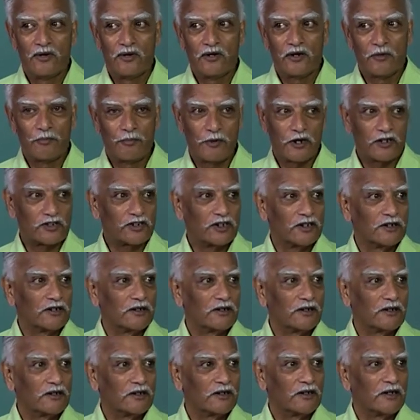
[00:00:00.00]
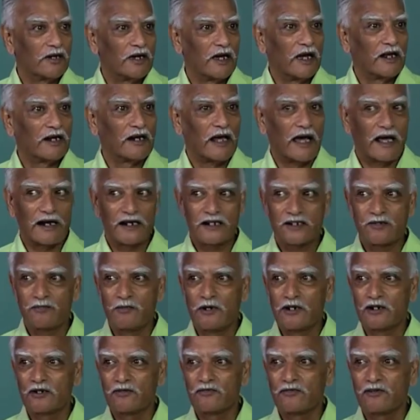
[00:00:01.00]
repression and
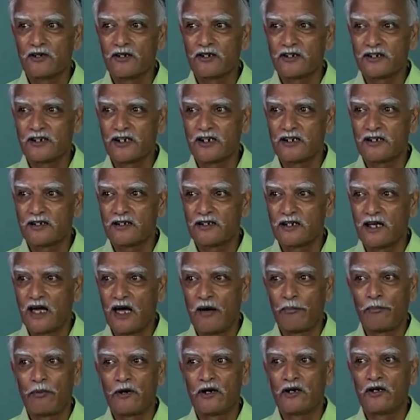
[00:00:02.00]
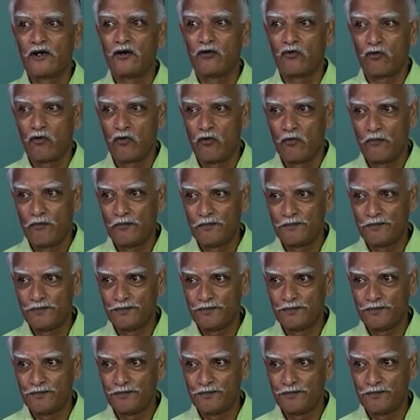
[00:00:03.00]
harassment of Christians happened in Rome.